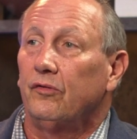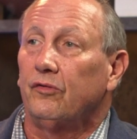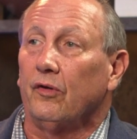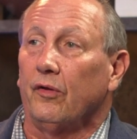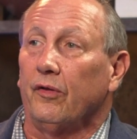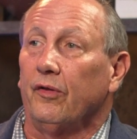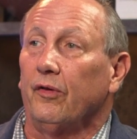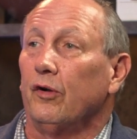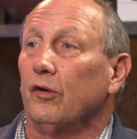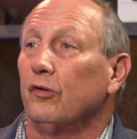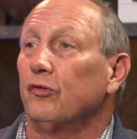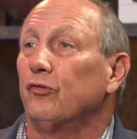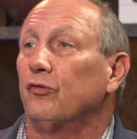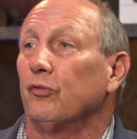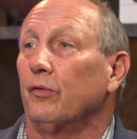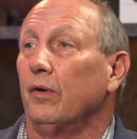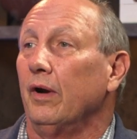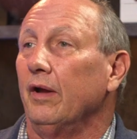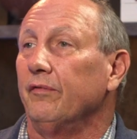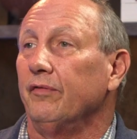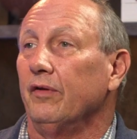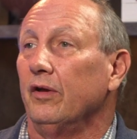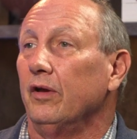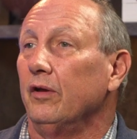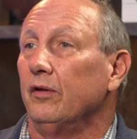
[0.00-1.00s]
So they're
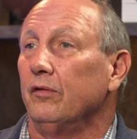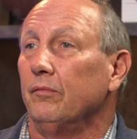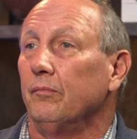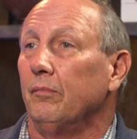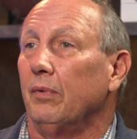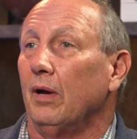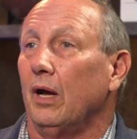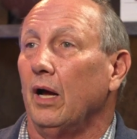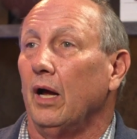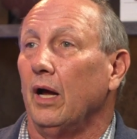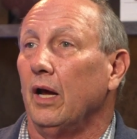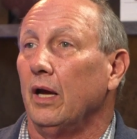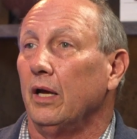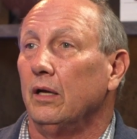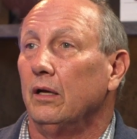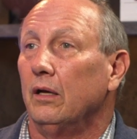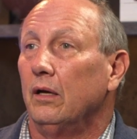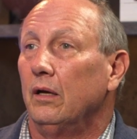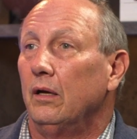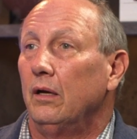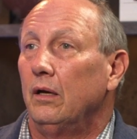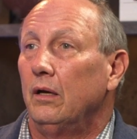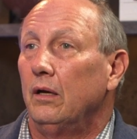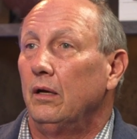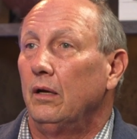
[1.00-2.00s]
driven by,
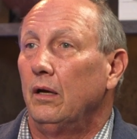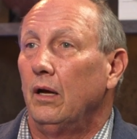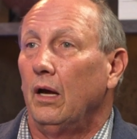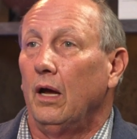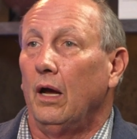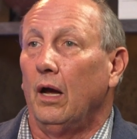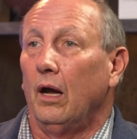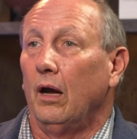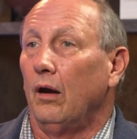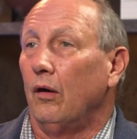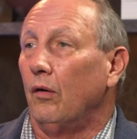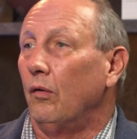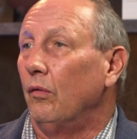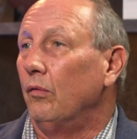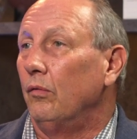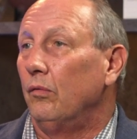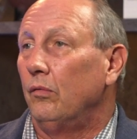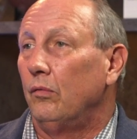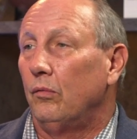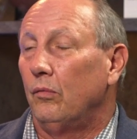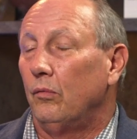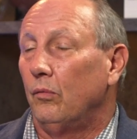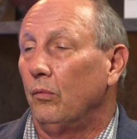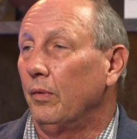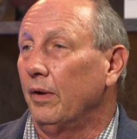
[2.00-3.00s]

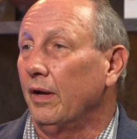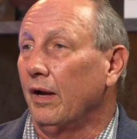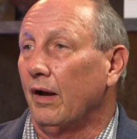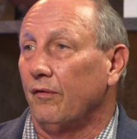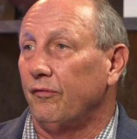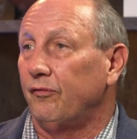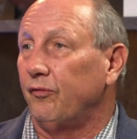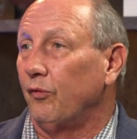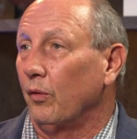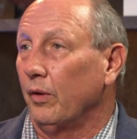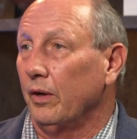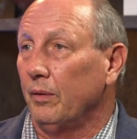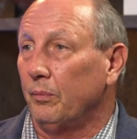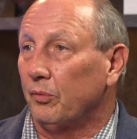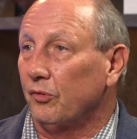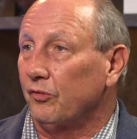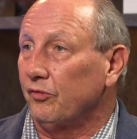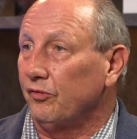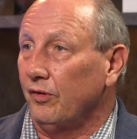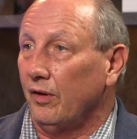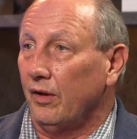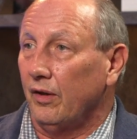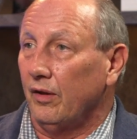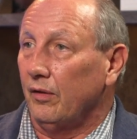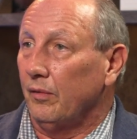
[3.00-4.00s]
we got
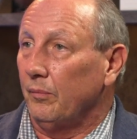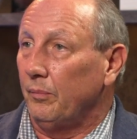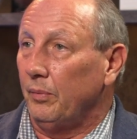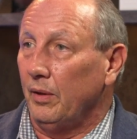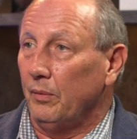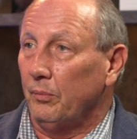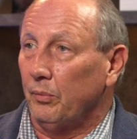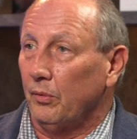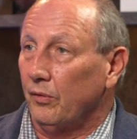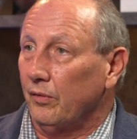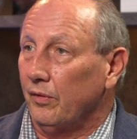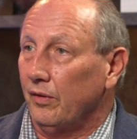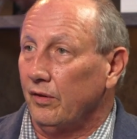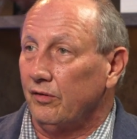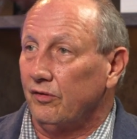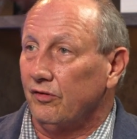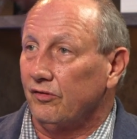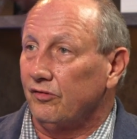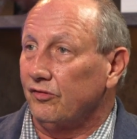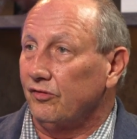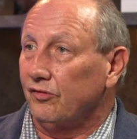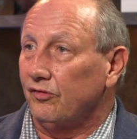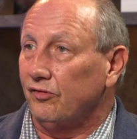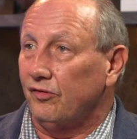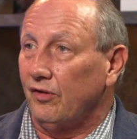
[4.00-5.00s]
40% of the people into
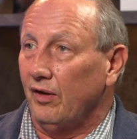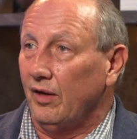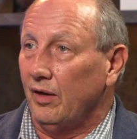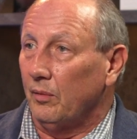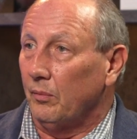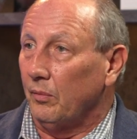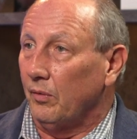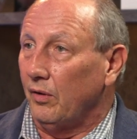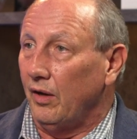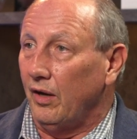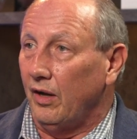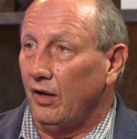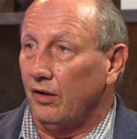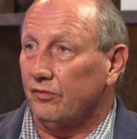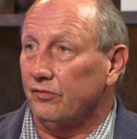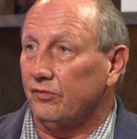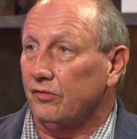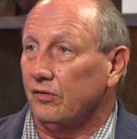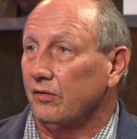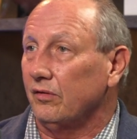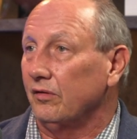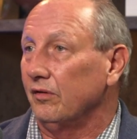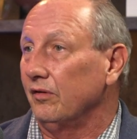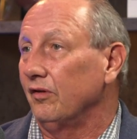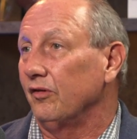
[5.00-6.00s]
sustainable
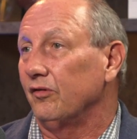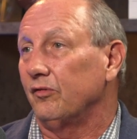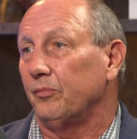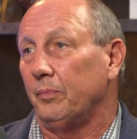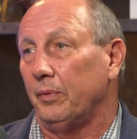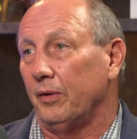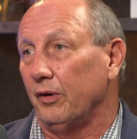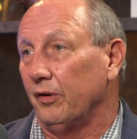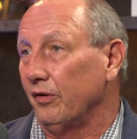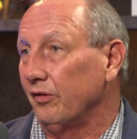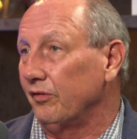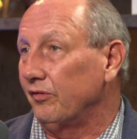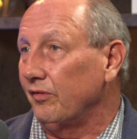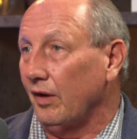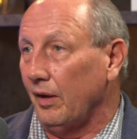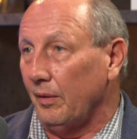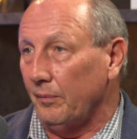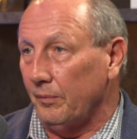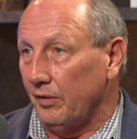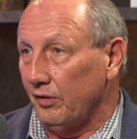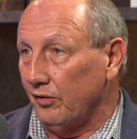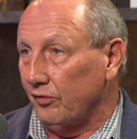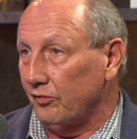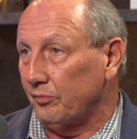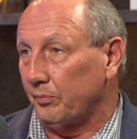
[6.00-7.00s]
housing in this period of time
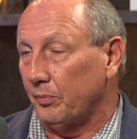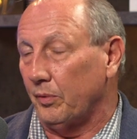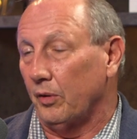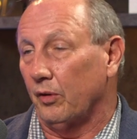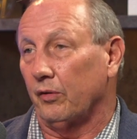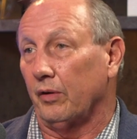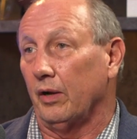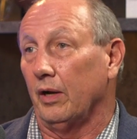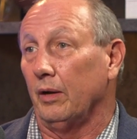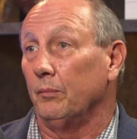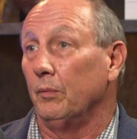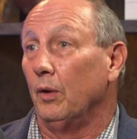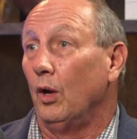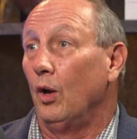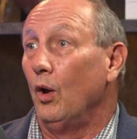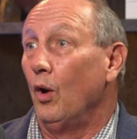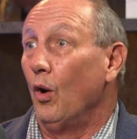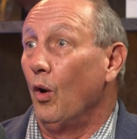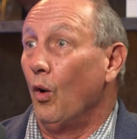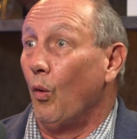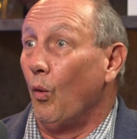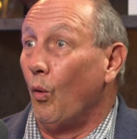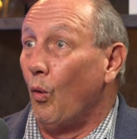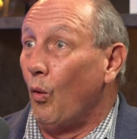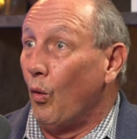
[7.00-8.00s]
in this program.
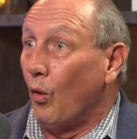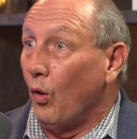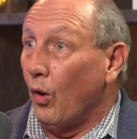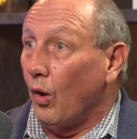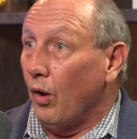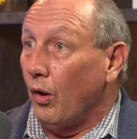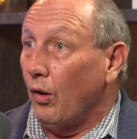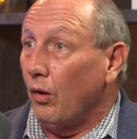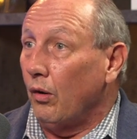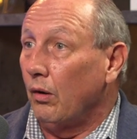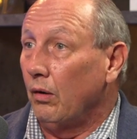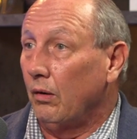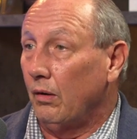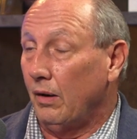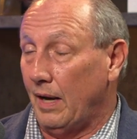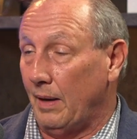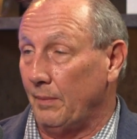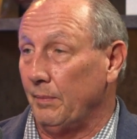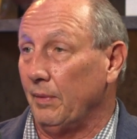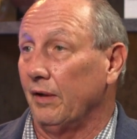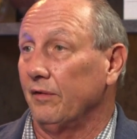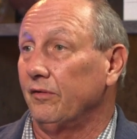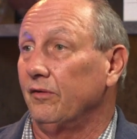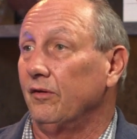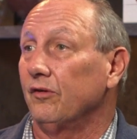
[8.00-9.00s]
Or how
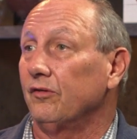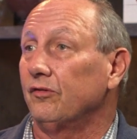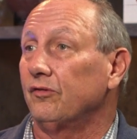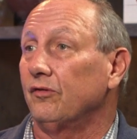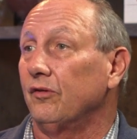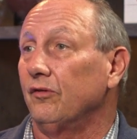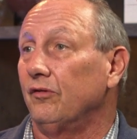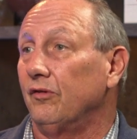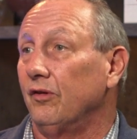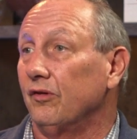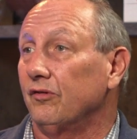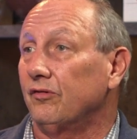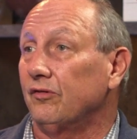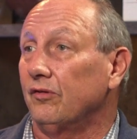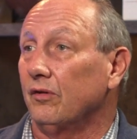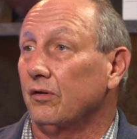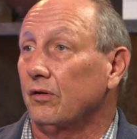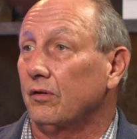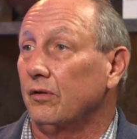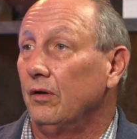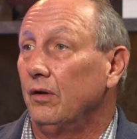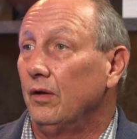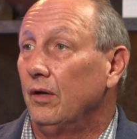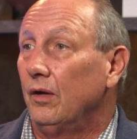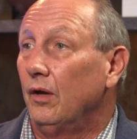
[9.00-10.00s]
about this statistic?
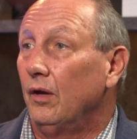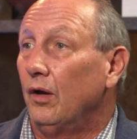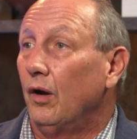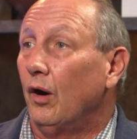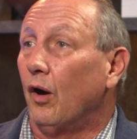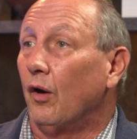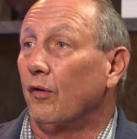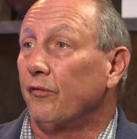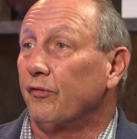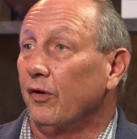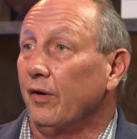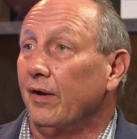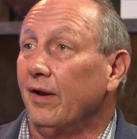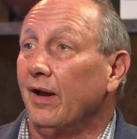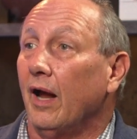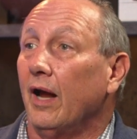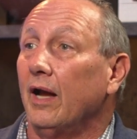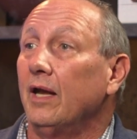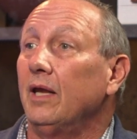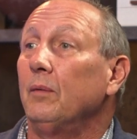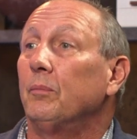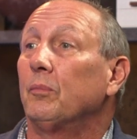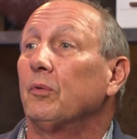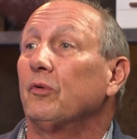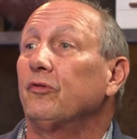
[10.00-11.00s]
Over
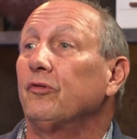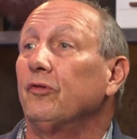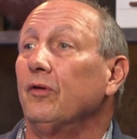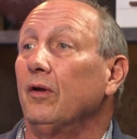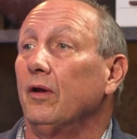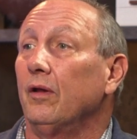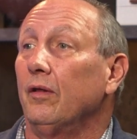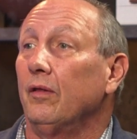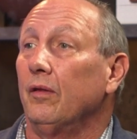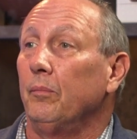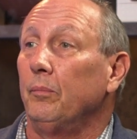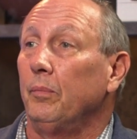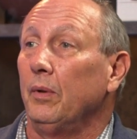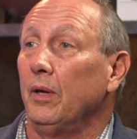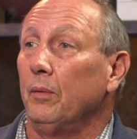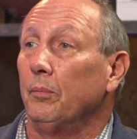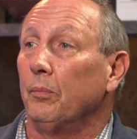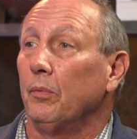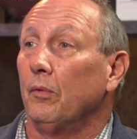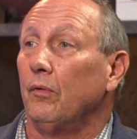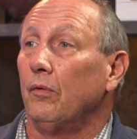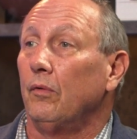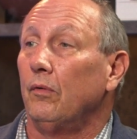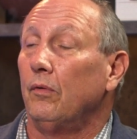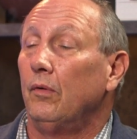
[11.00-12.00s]
90% of the
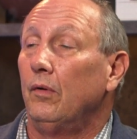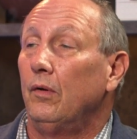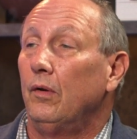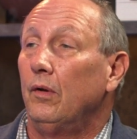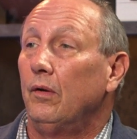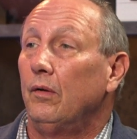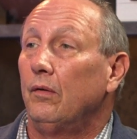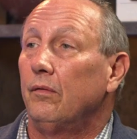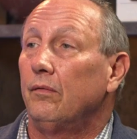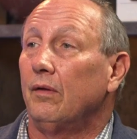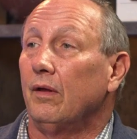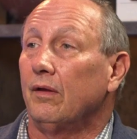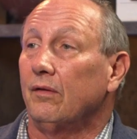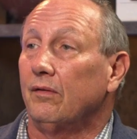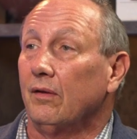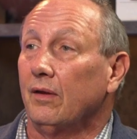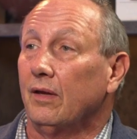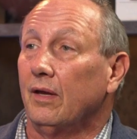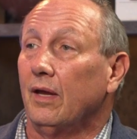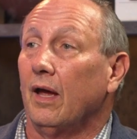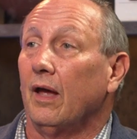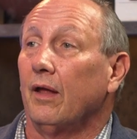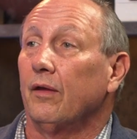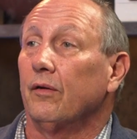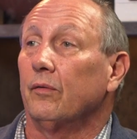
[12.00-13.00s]
people that the
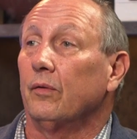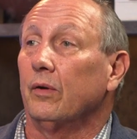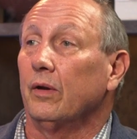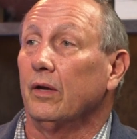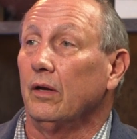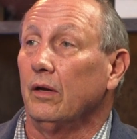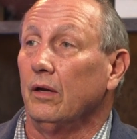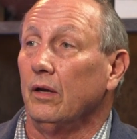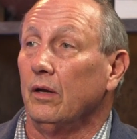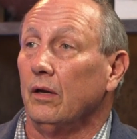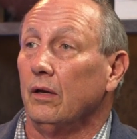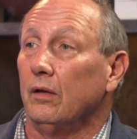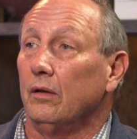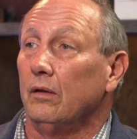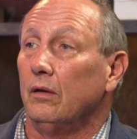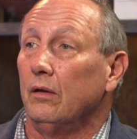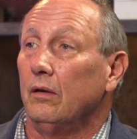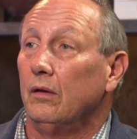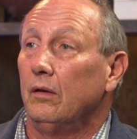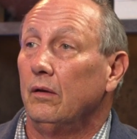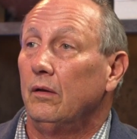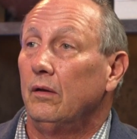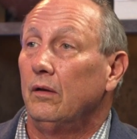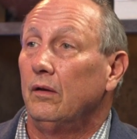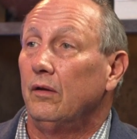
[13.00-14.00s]
Gathering Inn
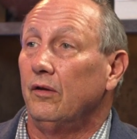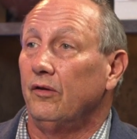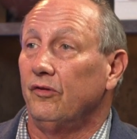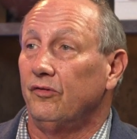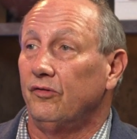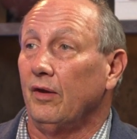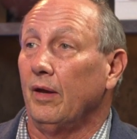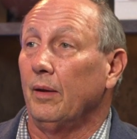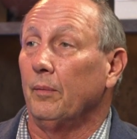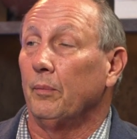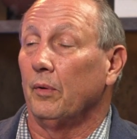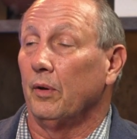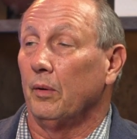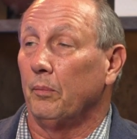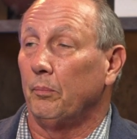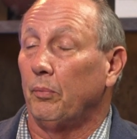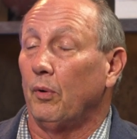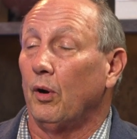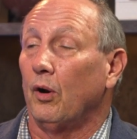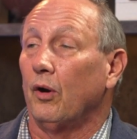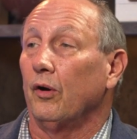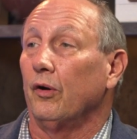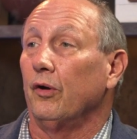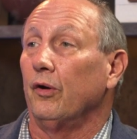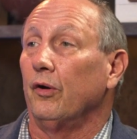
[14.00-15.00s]
is able to
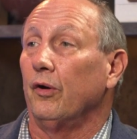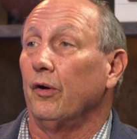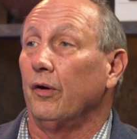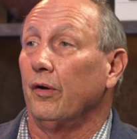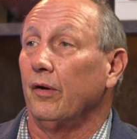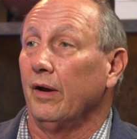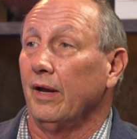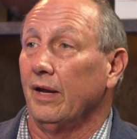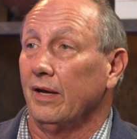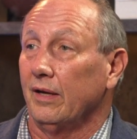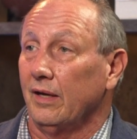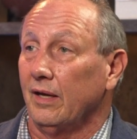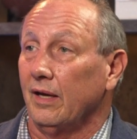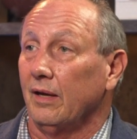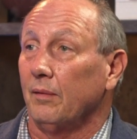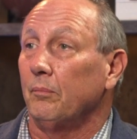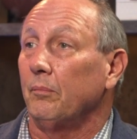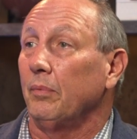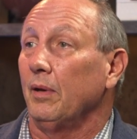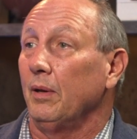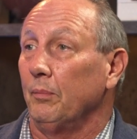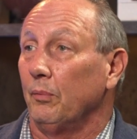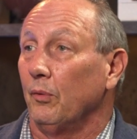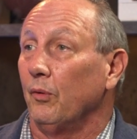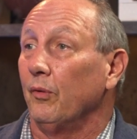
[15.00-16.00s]
partner and get
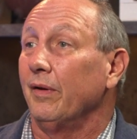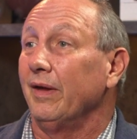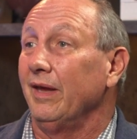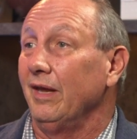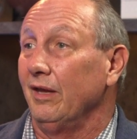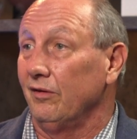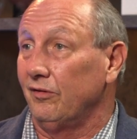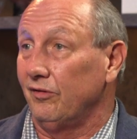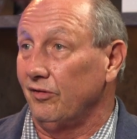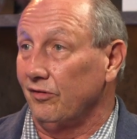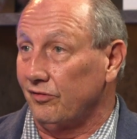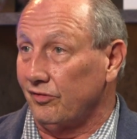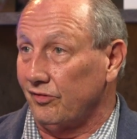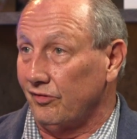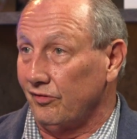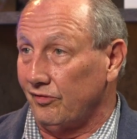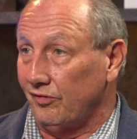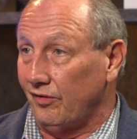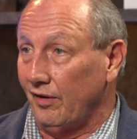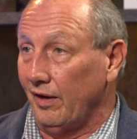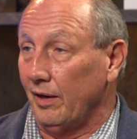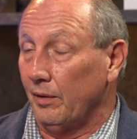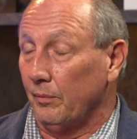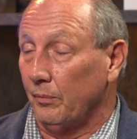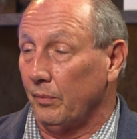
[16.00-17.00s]
people into
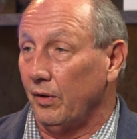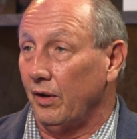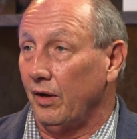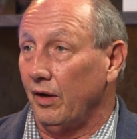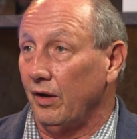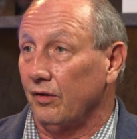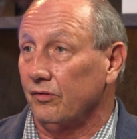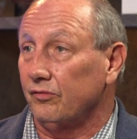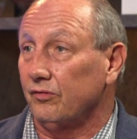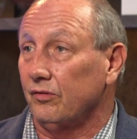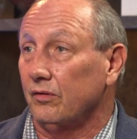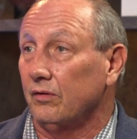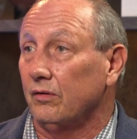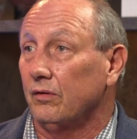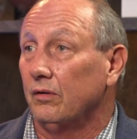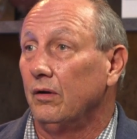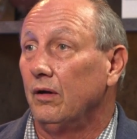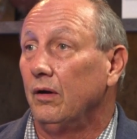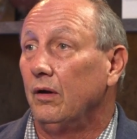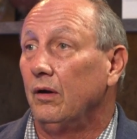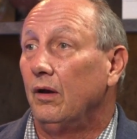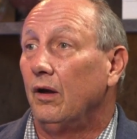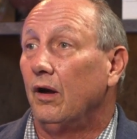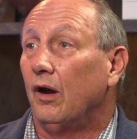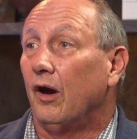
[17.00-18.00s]
sustainable housing
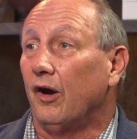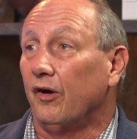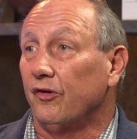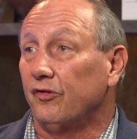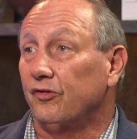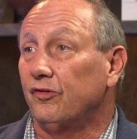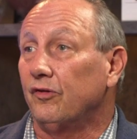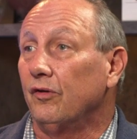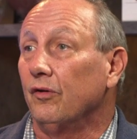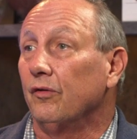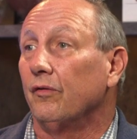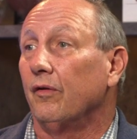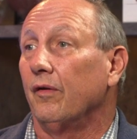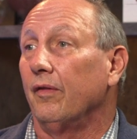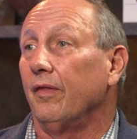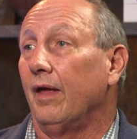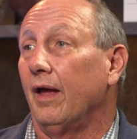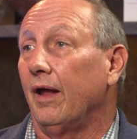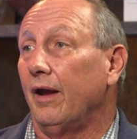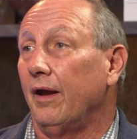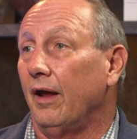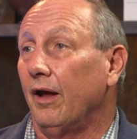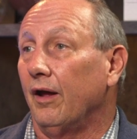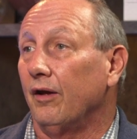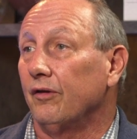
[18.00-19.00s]
are still in
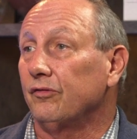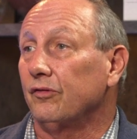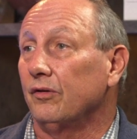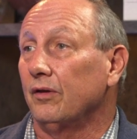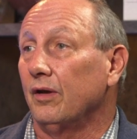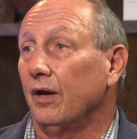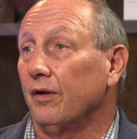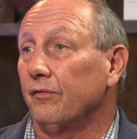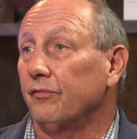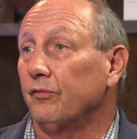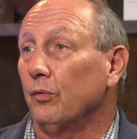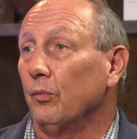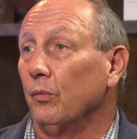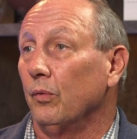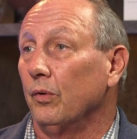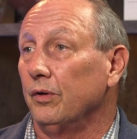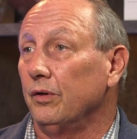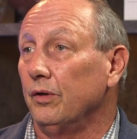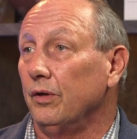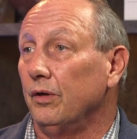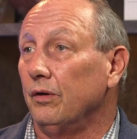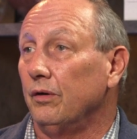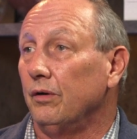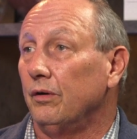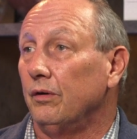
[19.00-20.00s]
that housing after 1
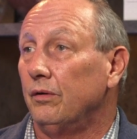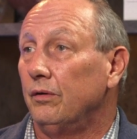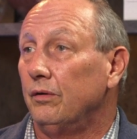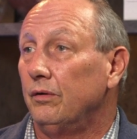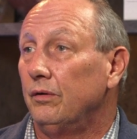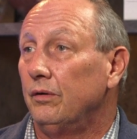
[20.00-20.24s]
year.